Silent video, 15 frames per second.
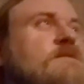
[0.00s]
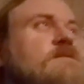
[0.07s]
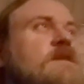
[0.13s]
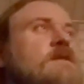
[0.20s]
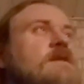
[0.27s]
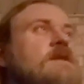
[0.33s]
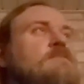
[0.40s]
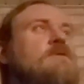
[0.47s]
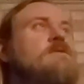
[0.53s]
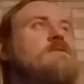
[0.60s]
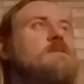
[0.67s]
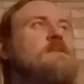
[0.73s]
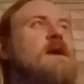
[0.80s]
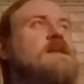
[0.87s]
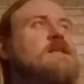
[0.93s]
very prone
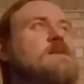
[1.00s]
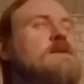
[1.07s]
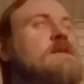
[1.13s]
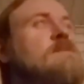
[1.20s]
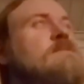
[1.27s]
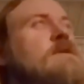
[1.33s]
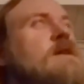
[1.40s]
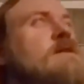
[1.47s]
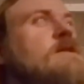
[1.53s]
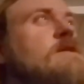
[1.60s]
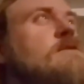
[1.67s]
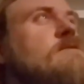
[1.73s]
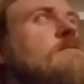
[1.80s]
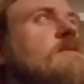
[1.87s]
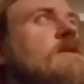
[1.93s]
to pessimism there
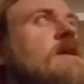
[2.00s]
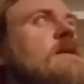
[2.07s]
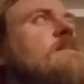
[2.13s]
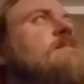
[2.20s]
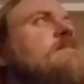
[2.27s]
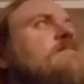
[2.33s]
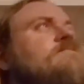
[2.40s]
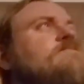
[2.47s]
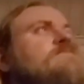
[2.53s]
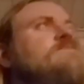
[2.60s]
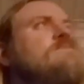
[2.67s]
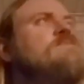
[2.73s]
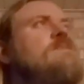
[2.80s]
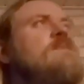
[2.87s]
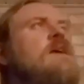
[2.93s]
too, but
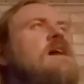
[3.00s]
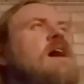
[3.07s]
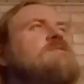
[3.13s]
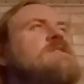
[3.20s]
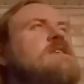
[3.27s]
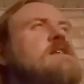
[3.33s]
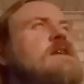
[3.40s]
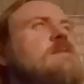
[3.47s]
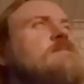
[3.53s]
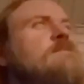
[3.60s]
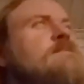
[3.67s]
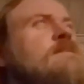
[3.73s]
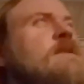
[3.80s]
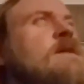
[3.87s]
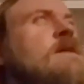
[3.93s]
I've seen
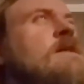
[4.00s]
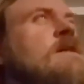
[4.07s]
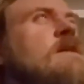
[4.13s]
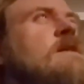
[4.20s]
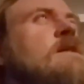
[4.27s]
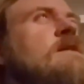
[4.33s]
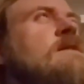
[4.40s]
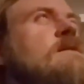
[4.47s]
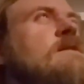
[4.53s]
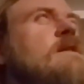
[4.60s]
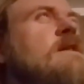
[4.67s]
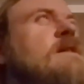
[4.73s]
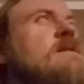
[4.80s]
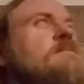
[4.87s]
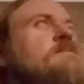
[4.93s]
him
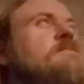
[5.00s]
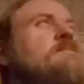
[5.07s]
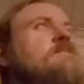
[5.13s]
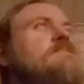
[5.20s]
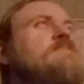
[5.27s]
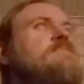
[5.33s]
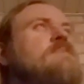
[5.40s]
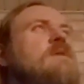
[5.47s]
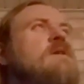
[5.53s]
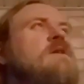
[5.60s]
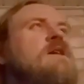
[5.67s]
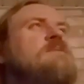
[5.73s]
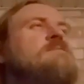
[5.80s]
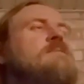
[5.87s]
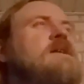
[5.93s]

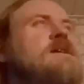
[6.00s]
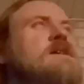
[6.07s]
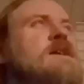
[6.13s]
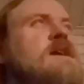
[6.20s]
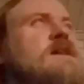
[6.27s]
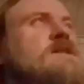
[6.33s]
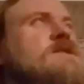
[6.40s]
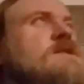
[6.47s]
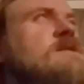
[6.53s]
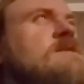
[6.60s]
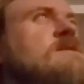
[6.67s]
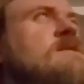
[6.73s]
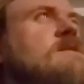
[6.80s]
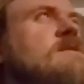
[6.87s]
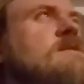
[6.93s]
on many
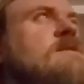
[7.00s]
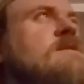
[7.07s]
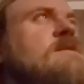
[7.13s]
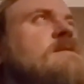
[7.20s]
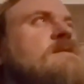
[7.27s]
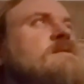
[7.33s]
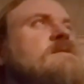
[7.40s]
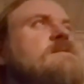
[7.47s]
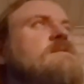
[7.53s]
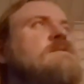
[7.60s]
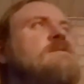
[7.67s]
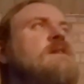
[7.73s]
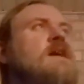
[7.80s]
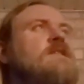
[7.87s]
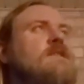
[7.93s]
occasions,
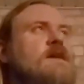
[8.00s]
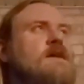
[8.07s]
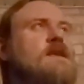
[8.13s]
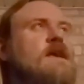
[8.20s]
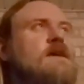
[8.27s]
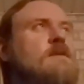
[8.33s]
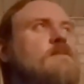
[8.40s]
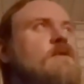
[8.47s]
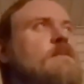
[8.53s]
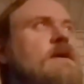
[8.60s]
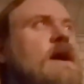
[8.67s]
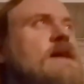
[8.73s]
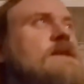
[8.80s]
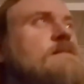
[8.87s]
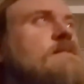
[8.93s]
I think, take a more
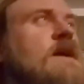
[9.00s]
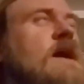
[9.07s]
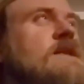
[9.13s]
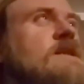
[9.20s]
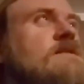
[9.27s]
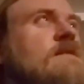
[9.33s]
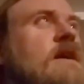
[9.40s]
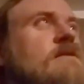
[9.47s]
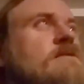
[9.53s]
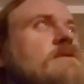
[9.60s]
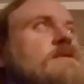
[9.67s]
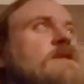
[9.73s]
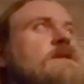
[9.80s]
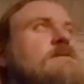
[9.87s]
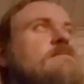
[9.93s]
positive
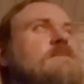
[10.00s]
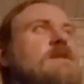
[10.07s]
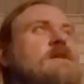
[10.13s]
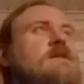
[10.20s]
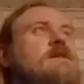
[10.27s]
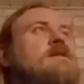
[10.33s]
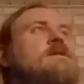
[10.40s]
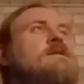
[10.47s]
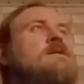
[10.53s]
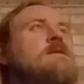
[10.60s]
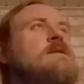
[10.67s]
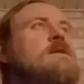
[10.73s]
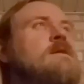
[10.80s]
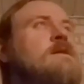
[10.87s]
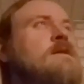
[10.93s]
outlook and be
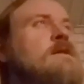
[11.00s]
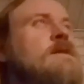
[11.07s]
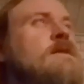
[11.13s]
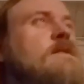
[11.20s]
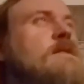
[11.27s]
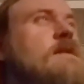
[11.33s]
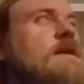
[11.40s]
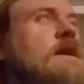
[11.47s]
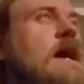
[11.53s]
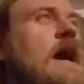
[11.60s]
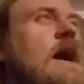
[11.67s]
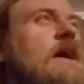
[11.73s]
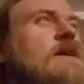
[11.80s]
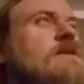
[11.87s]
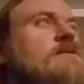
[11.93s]
the
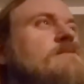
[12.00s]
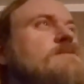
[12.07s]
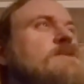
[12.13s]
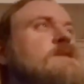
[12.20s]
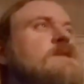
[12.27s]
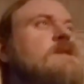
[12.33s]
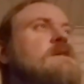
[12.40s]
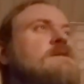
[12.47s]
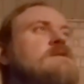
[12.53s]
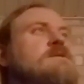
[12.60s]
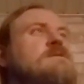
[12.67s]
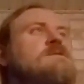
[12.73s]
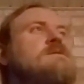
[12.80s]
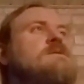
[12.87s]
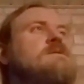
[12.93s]
guy who's
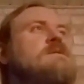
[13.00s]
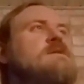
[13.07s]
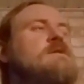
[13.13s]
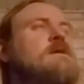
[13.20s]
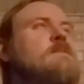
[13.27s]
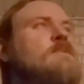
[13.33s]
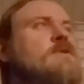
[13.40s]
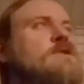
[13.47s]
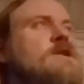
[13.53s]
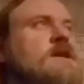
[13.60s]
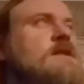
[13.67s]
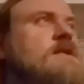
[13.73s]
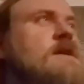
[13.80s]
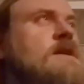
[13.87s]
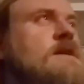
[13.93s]

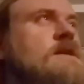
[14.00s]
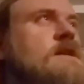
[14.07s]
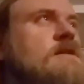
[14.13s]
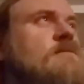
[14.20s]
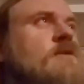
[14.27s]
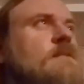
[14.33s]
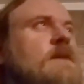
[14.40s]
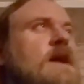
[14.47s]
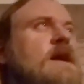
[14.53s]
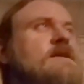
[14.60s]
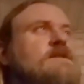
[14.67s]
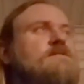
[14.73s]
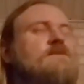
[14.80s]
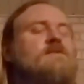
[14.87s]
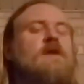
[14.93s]
pushing things in a more
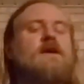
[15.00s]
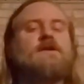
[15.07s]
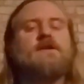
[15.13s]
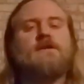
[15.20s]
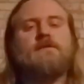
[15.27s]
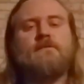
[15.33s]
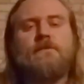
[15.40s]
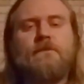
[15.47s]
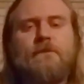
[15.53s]
positive direction.